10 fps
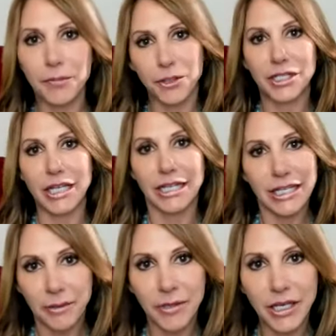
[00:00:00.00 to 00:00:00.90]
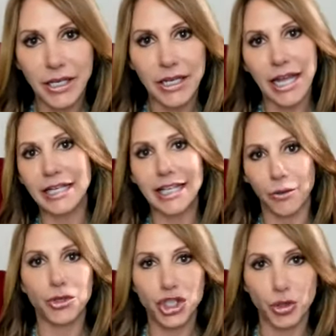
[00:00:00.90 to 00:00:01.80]
percent committed and
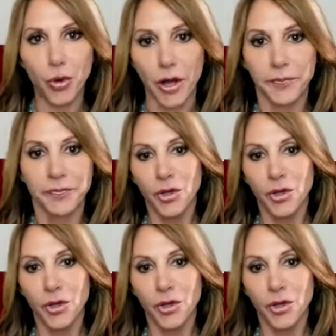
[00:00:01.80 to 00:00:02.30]
get what you want.